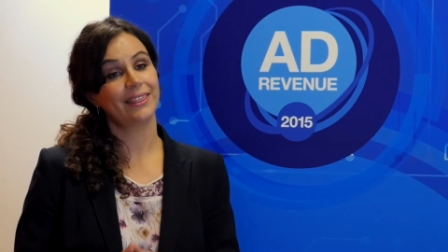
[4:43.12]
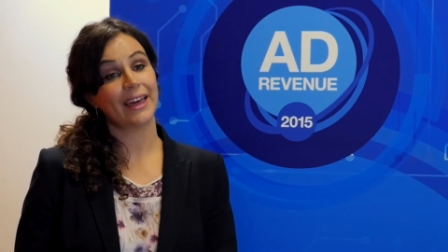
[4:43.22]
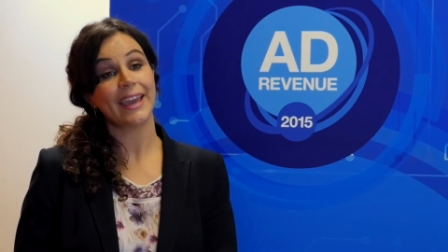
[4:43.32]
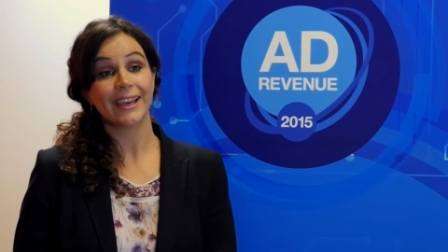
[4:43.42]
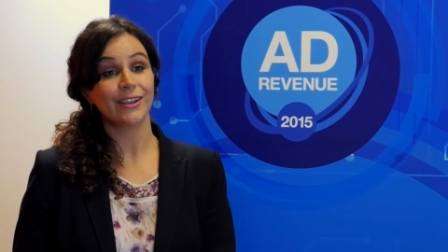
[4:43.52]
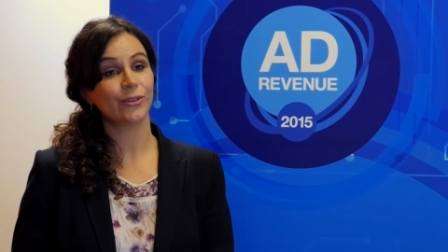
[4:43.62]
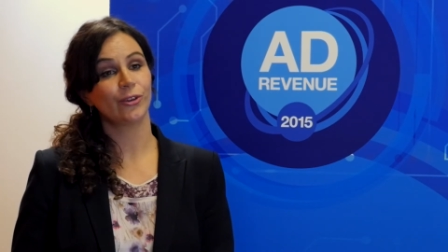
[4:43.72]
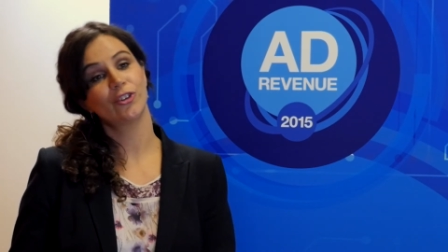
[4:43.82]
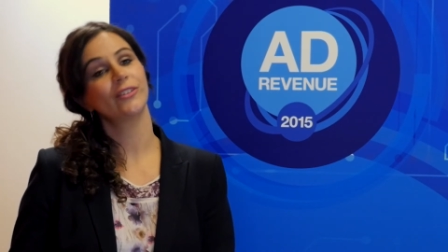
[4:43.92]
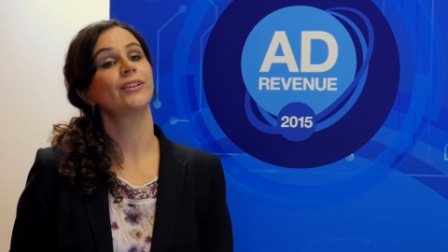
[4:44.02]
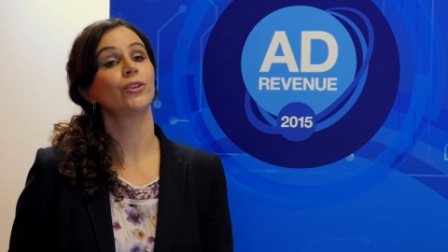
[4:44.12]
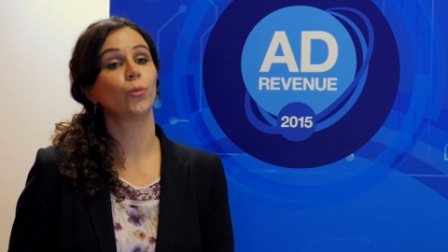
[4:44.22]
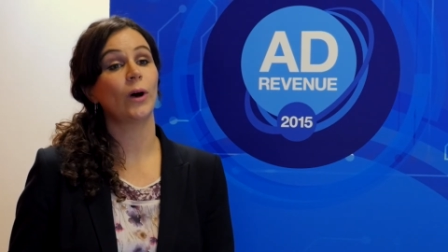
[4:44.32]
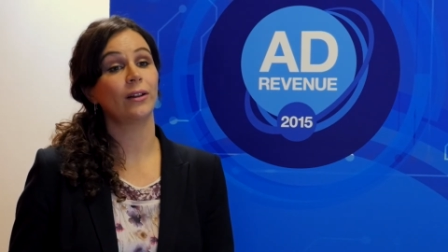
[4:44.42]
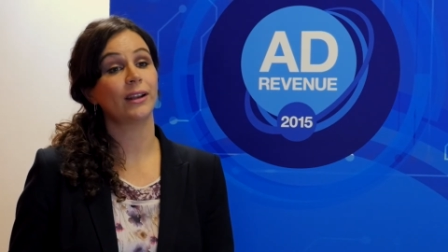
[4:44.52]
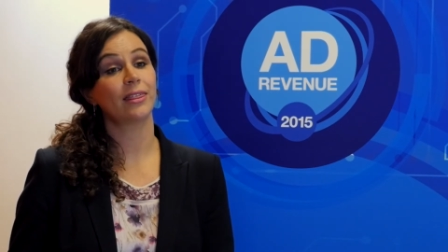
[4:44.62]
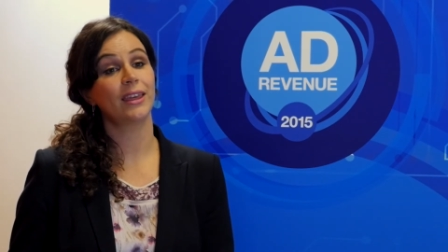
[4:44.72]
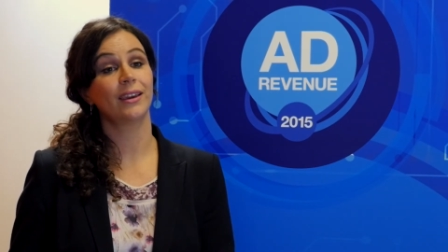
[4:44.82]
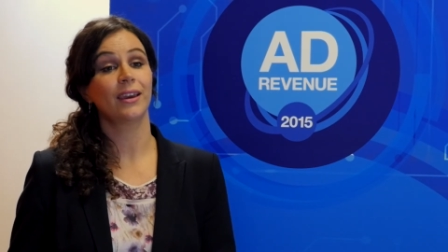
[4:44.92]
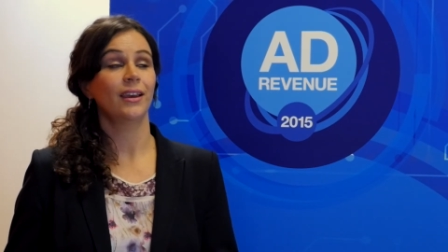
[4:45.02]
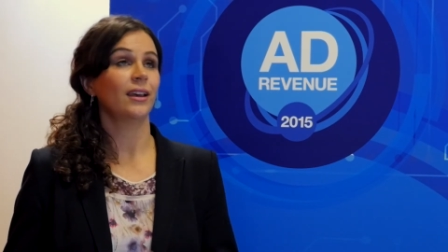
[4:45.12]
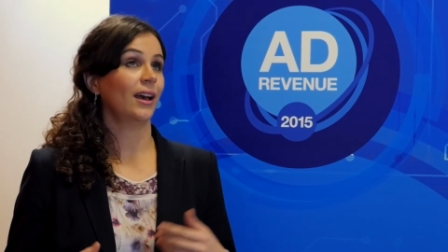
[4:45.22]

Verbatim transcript: they can do just as well. And I think,